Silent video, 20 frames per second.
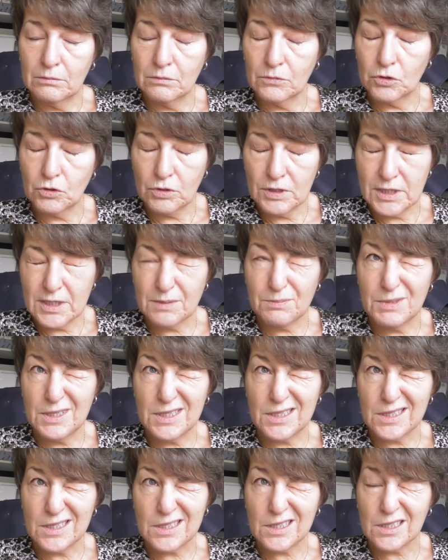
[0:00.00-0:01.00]

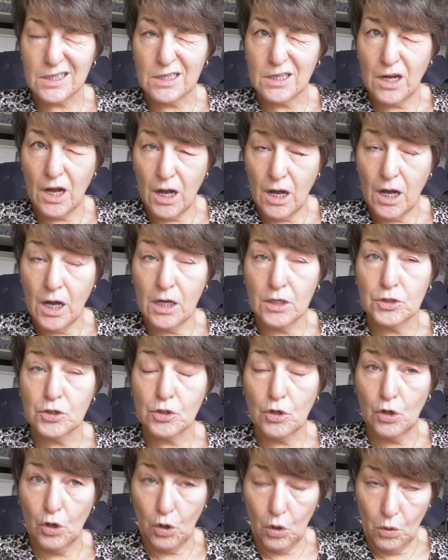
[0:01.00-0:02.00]
Christmas
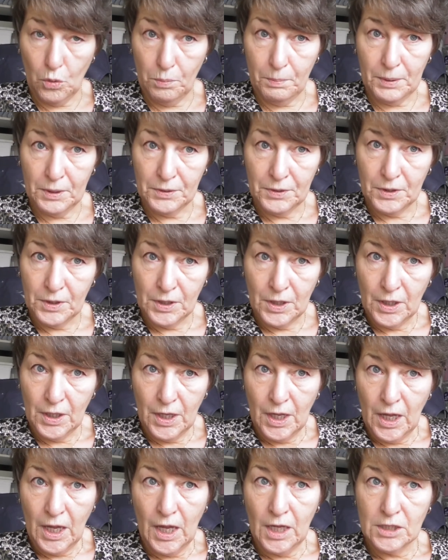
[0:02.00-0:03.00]
card club,
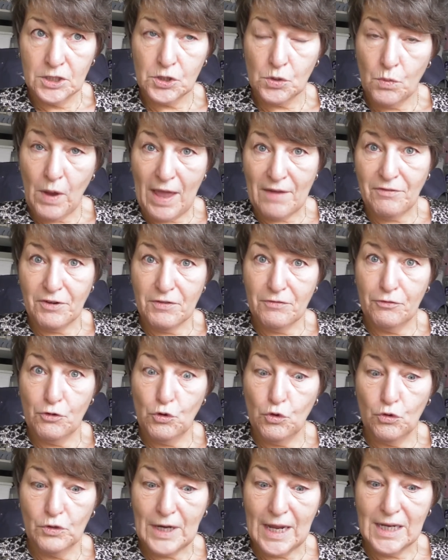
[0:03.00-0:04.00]
so every
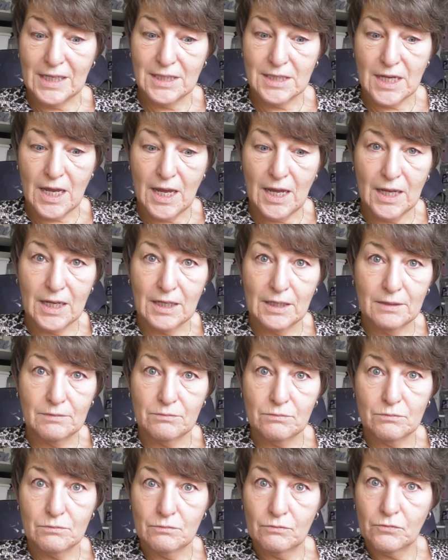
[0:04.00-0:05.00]
fortnight I
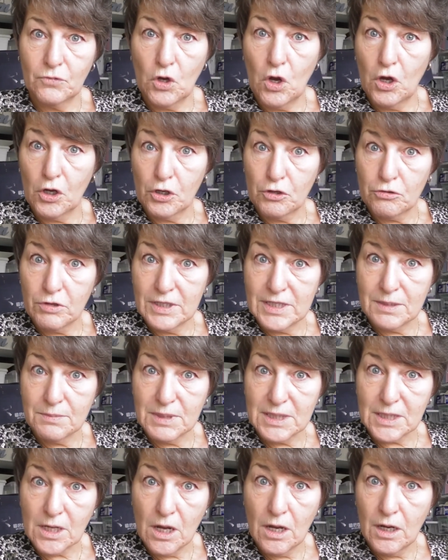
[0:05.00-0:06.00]
got a
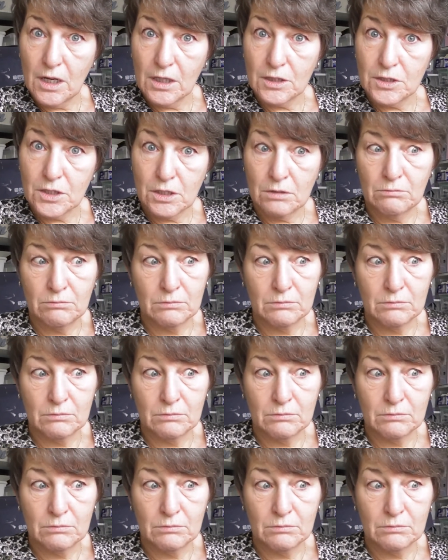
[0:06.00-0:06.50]
Christmas card